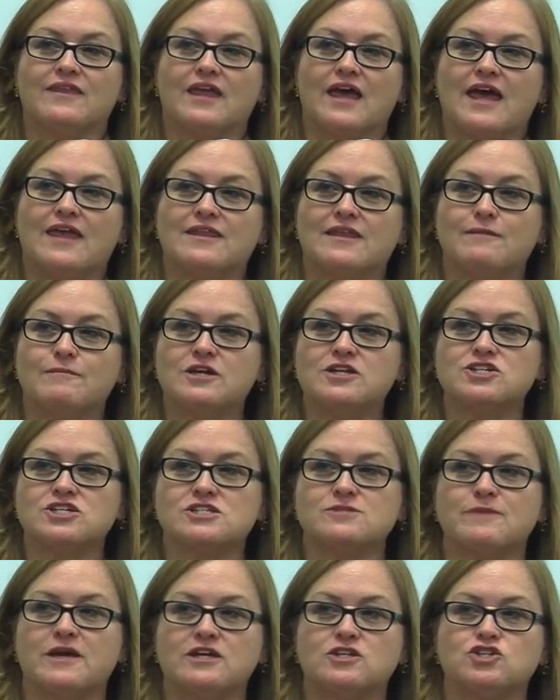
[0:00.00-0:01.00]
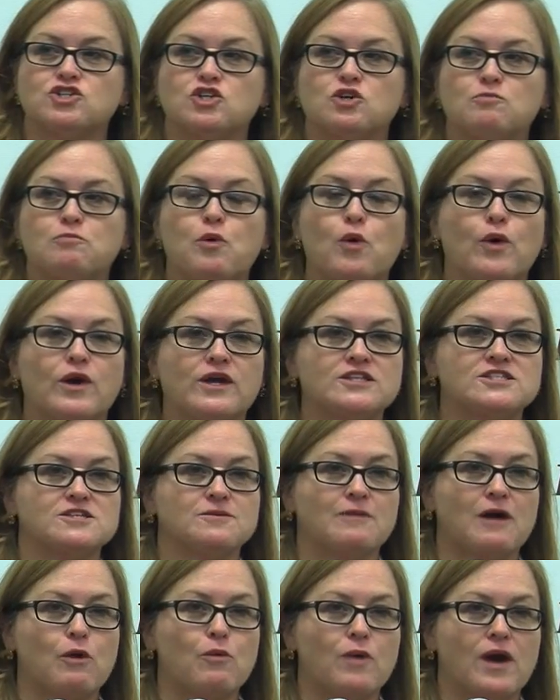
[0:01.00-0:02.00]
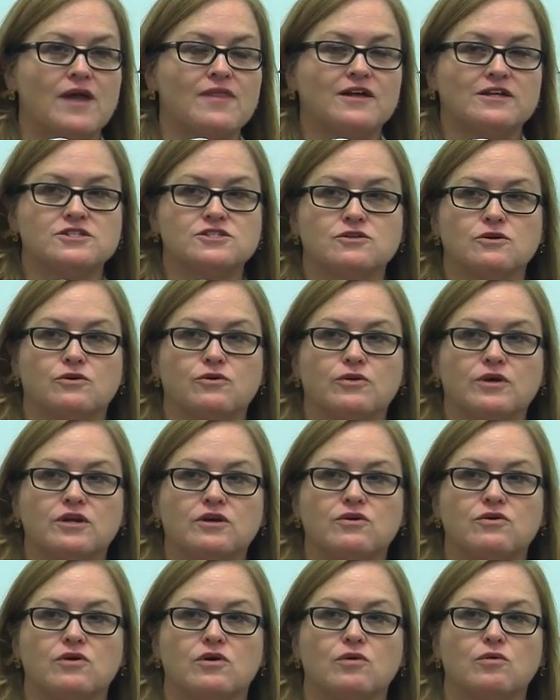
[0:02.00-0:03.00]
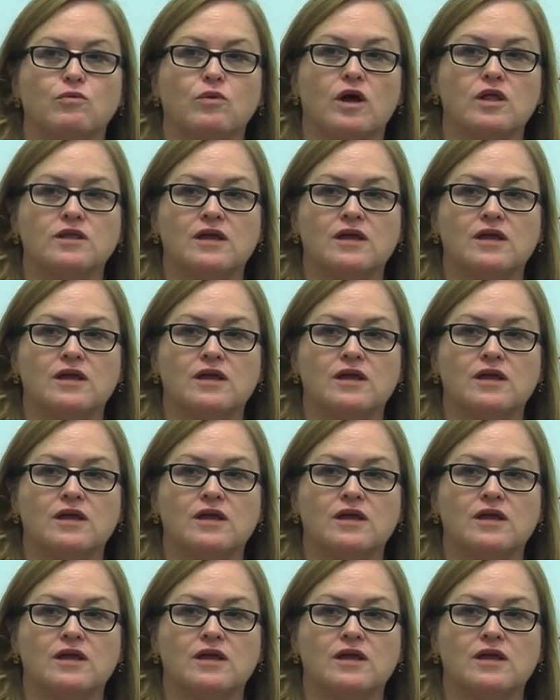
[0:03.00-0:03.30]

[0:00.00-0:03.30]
And let me just make 2 points about why that's so critical.